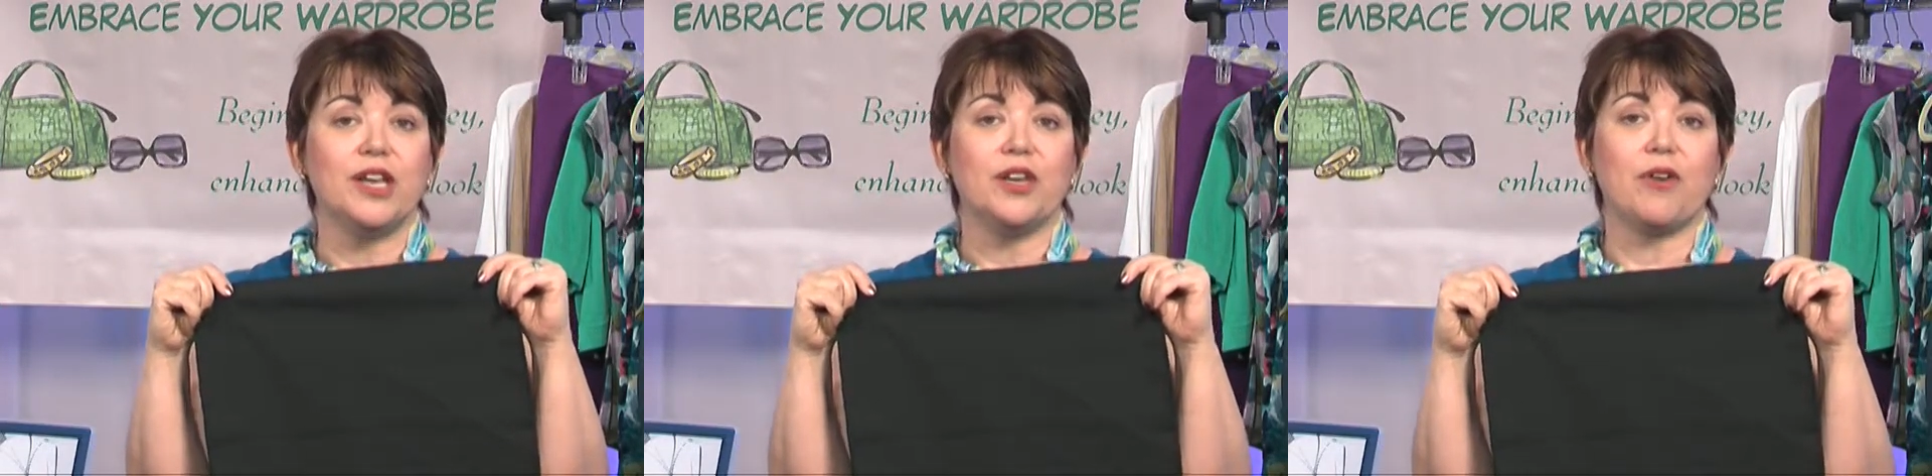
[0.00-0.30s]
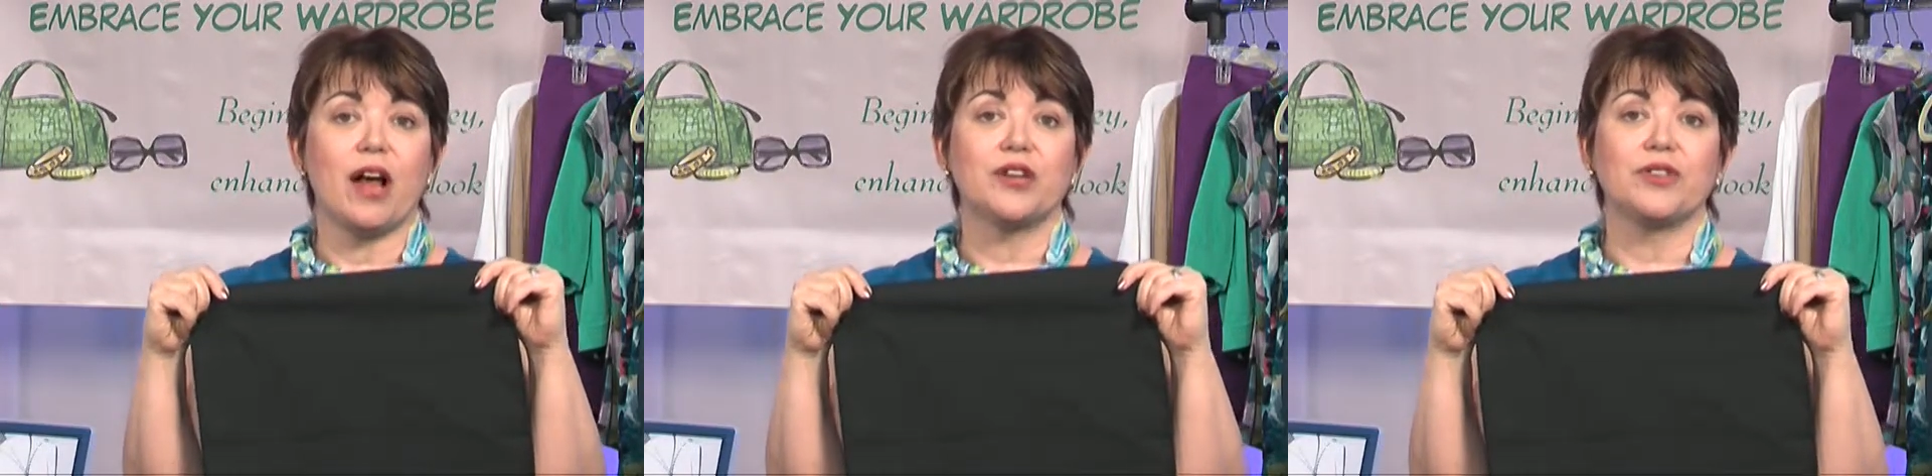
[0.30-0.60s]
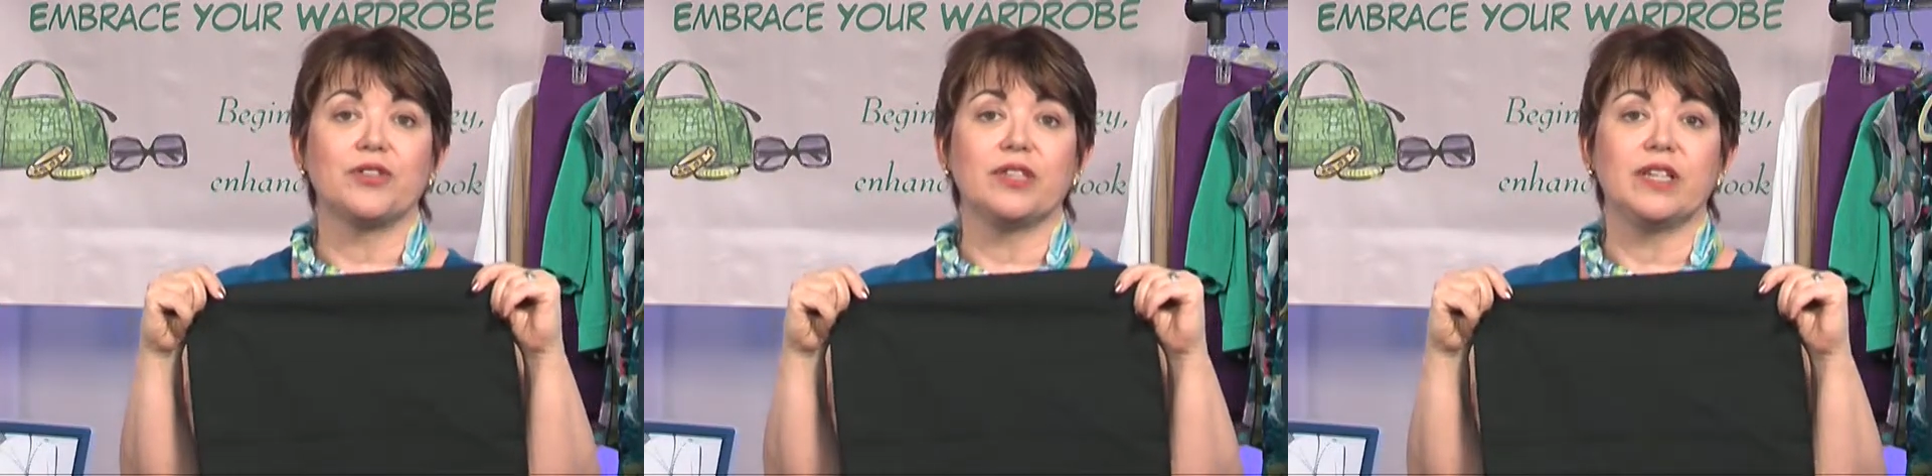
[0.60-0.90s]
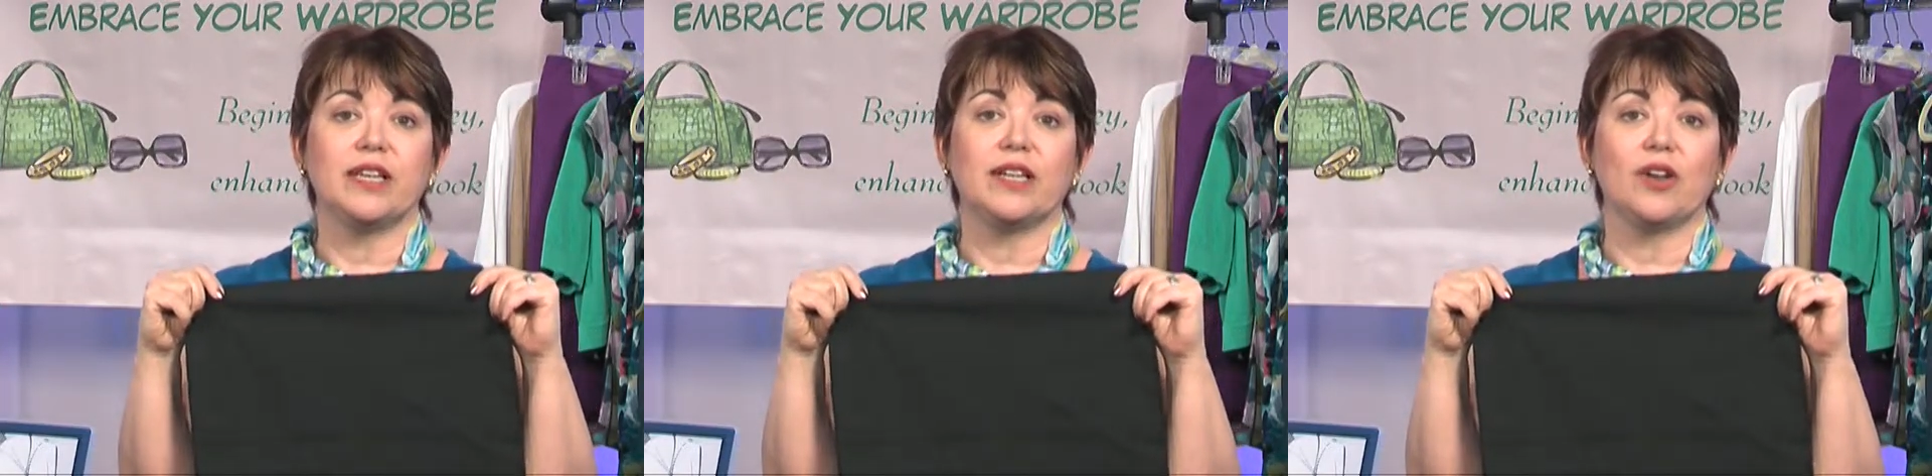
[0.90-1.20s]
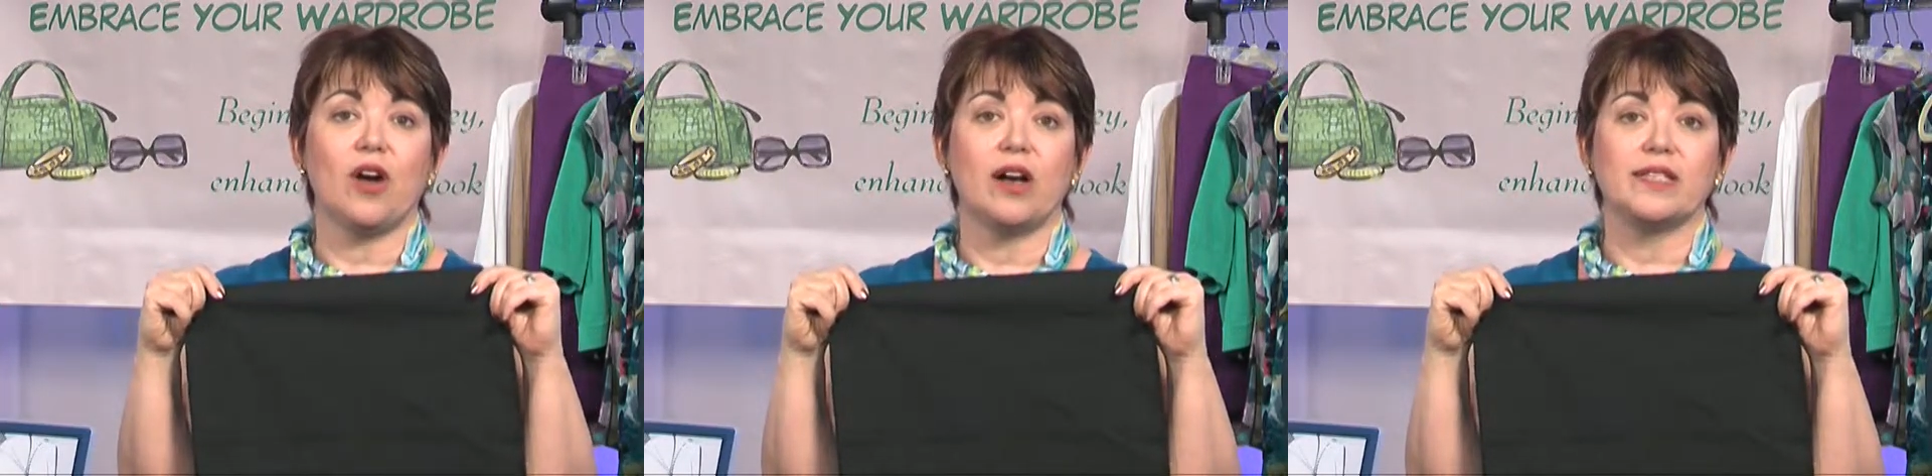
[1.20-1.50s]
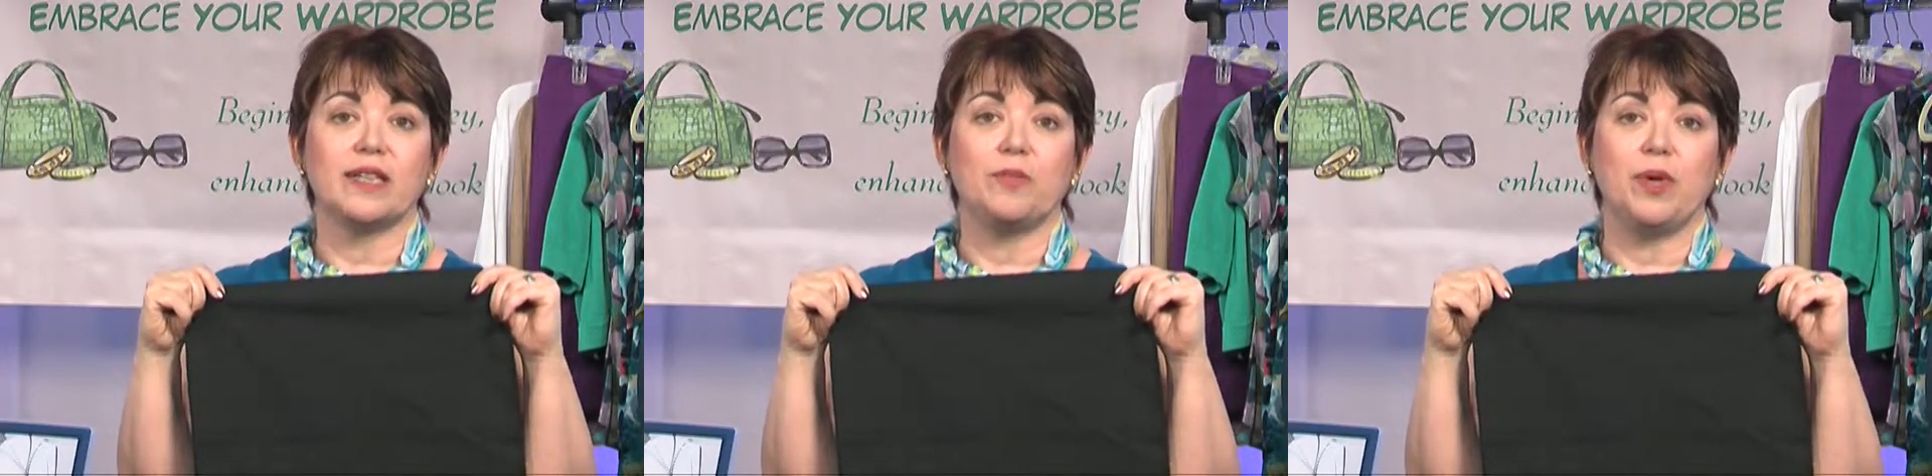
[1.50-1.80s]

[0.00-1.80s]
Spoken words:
you're actually causing